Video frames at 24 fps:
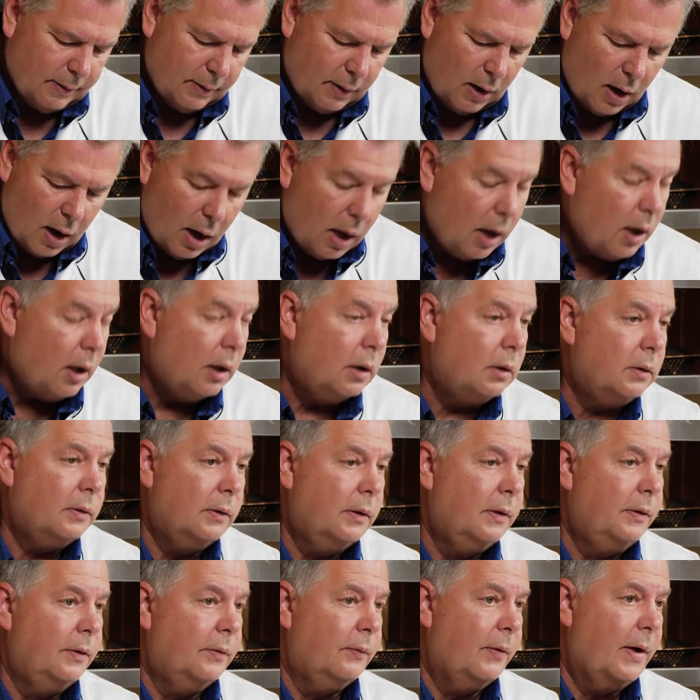all
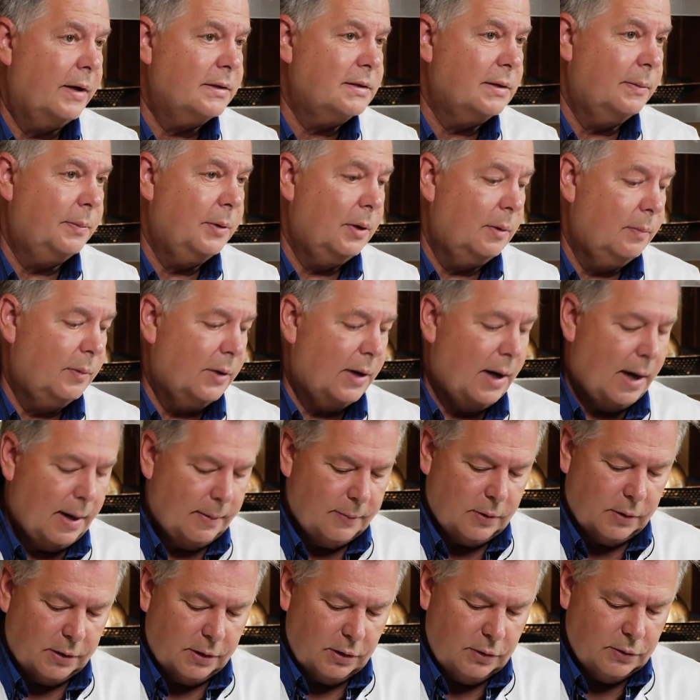in the recipe, but I'm
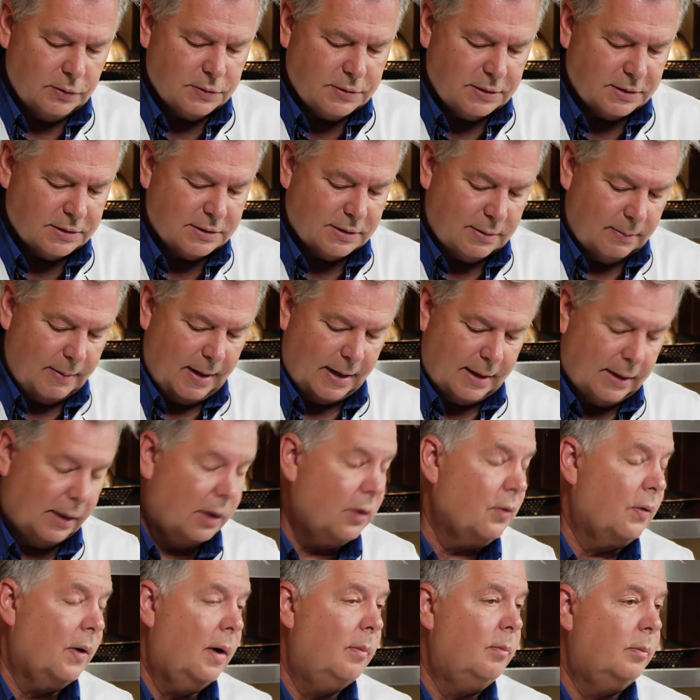going to use this to make a
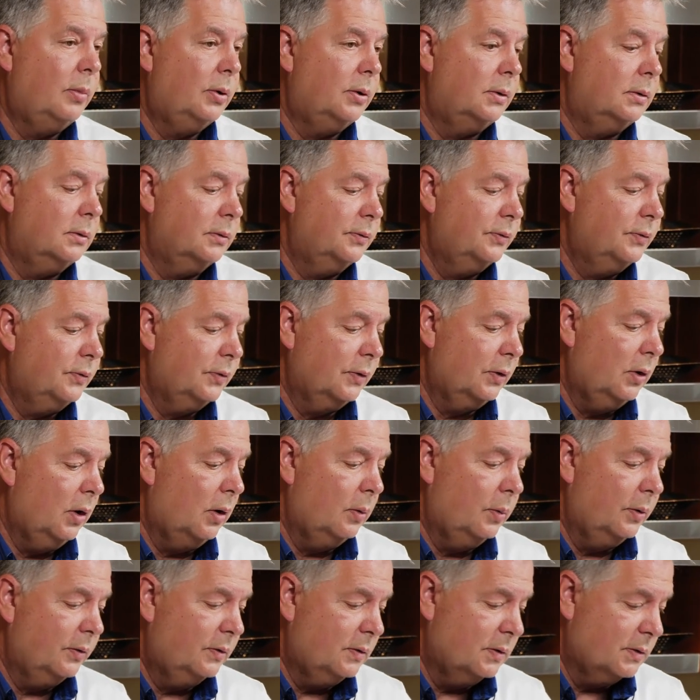crumble to go
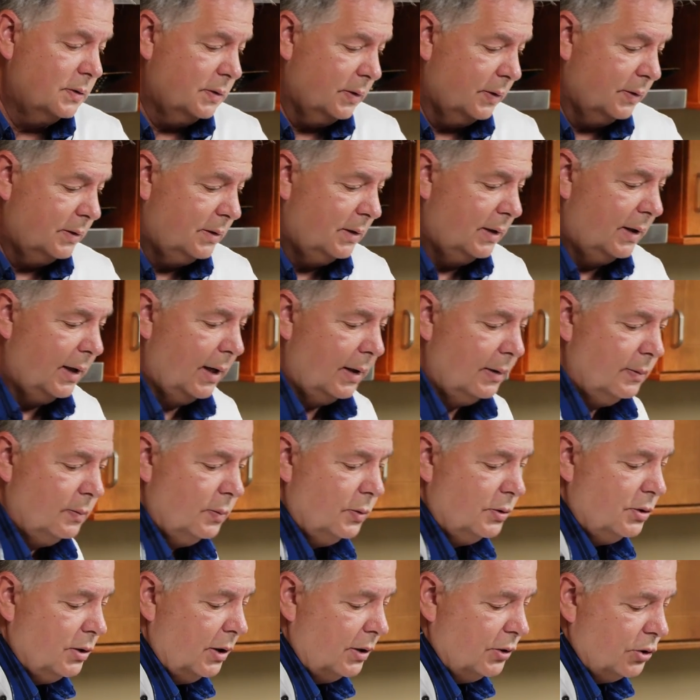with dessert today,
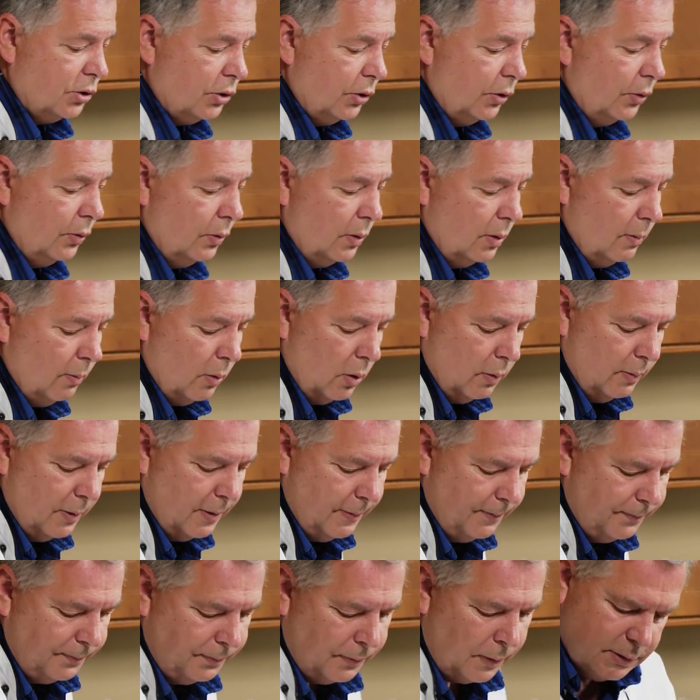which I'll show you in a moment.
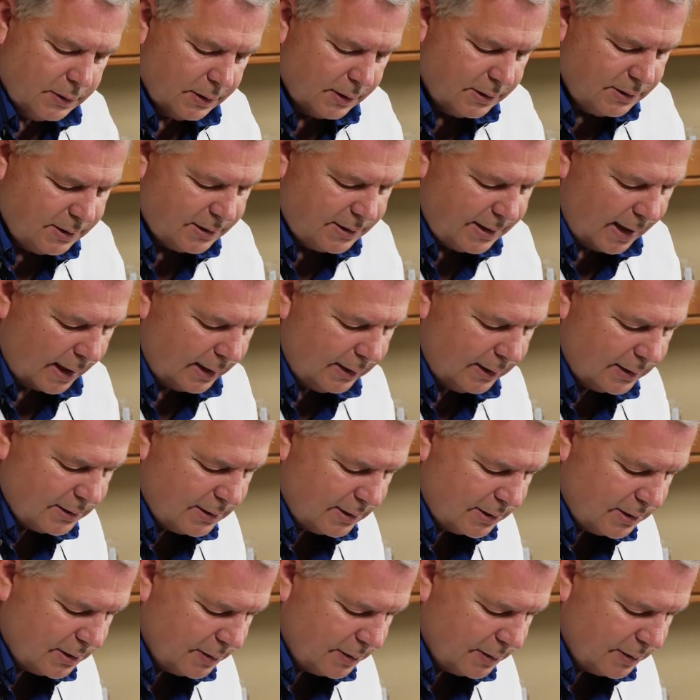So you just take this and